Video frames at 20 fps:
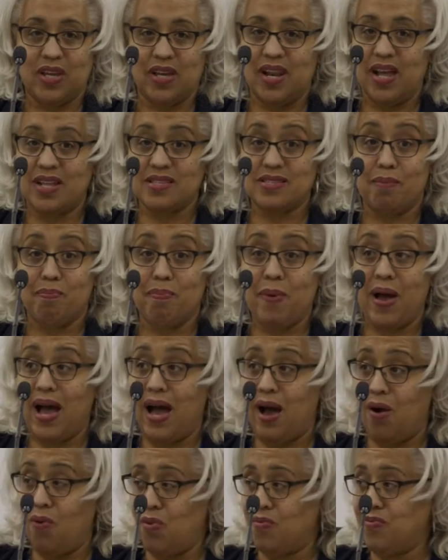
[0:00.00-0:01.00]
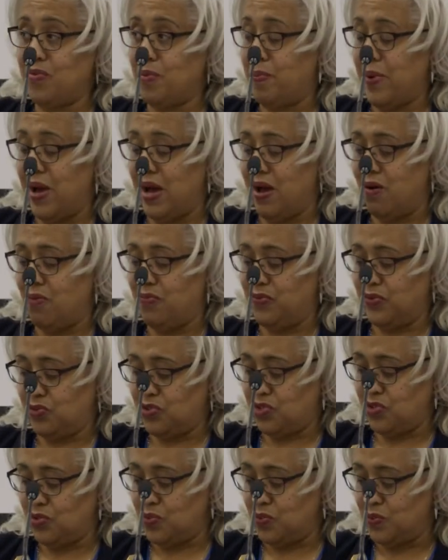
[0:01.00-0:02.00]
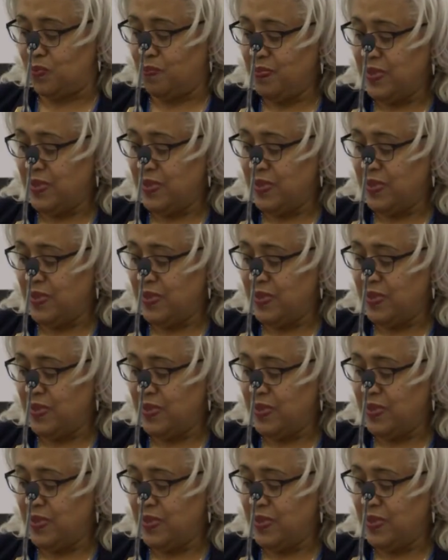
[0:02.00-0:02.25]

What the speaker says: and that's a powerful, powerful tool.